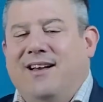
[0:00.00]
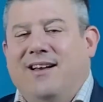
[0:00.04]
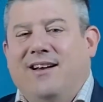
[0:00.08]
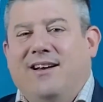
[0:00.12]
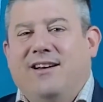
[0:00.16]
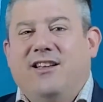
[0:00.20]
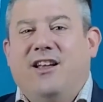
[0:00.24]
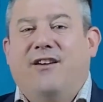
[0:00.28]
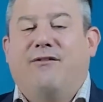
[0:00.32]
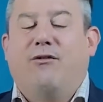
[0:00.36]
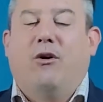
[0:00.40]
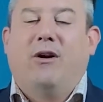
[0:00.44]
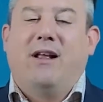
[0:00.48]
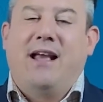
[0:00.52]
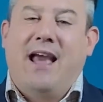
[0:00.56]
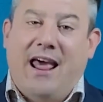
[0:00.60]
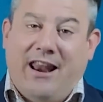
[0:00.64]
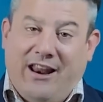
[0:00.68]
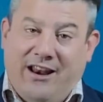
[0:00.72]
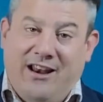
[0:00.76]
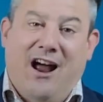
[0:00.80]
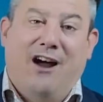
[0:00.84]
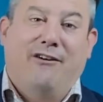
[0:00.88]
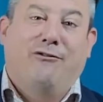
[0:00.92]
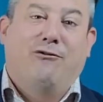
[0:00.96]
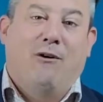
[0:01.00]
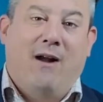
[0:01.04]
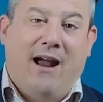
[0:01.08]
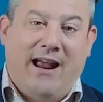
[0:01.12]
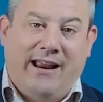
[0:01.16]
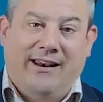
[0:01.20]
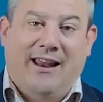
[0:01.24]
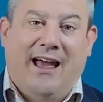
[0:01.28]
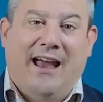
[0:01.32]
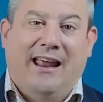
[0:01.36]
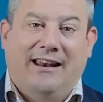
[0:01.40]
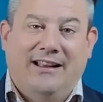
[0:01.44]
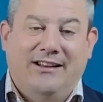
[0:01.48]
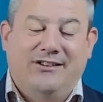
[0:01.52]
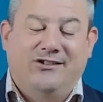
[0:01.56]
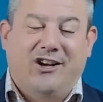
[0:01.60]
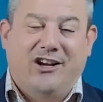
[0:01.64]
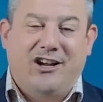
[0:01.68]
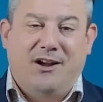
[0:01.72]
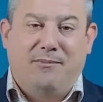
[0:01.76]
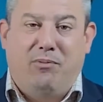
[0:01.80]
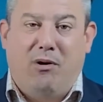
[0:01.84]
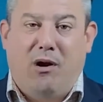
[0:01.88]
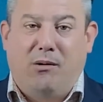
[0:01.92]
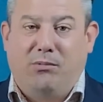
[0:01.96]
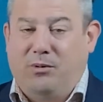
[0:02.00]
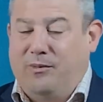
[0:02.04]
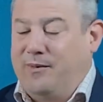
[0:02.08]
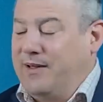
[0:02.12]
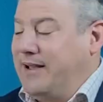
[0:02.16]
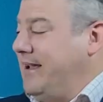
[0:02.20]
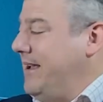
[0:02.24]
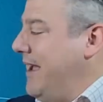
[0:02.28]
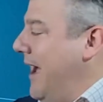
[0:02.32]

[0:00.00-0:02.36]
you've already had enough rain lately, so you probably